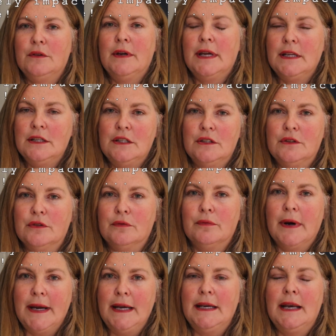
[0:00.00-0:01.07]
can do
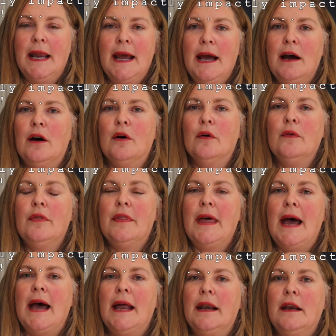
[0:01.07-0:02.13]
right now
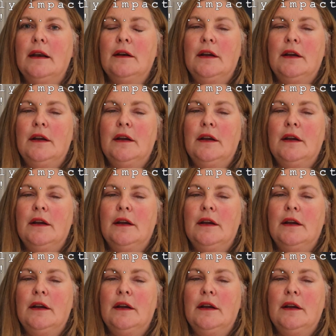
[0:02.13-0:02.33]
that